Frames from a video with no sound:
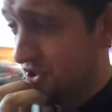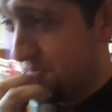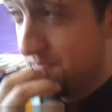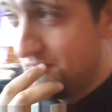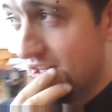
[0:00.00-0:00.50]
up.
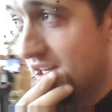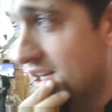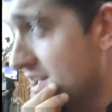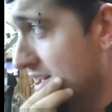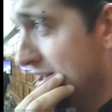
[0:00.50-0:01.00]

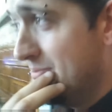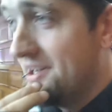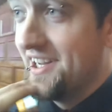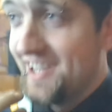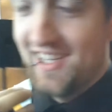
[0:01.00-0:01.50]

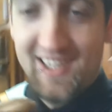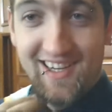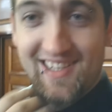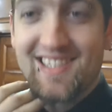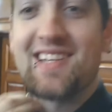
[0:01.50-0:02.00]
But
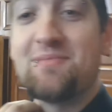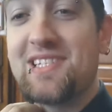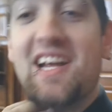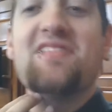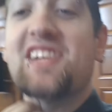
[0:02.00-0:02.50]
uh, some
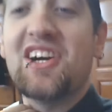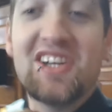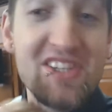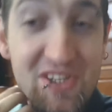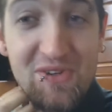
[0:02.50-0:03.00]
stuff you
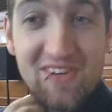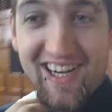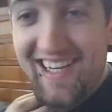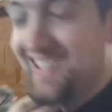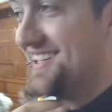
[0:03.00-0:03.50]
gotta do,
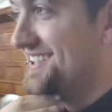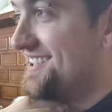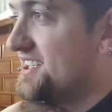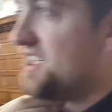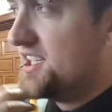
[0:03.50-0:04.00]
right?
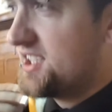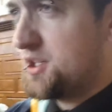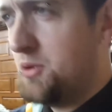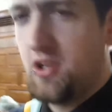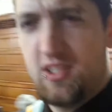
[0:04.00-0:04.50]

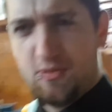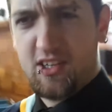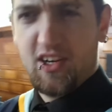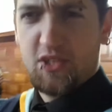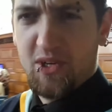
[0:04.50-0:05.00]
Come on, it's my
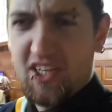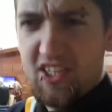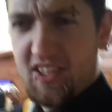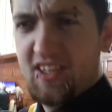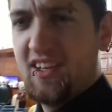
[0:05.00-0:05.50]
graduation.
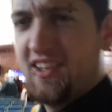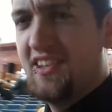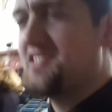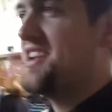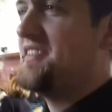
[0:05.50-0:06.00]

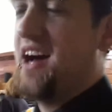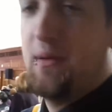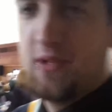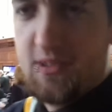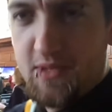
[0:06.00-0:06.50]
This never
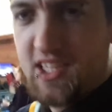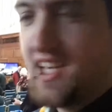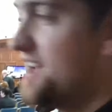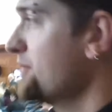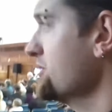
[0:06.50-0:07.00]
happened to me
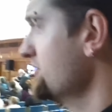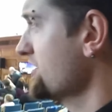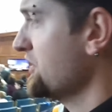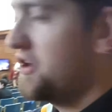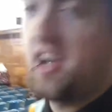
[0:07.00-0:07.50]
again. I'm gonna
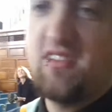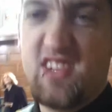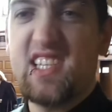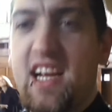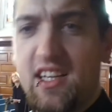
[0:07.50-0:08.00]
record every
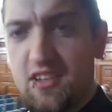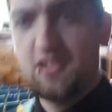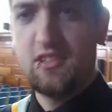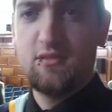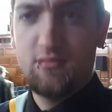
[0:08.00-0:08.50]
second of
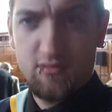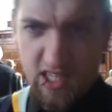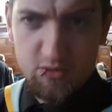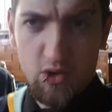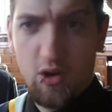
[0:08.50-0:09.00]
it.
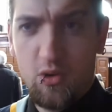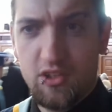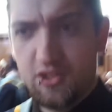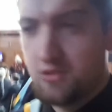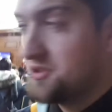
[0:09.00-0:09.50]
That's what I wanna
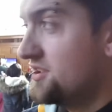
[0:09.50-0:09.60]
do.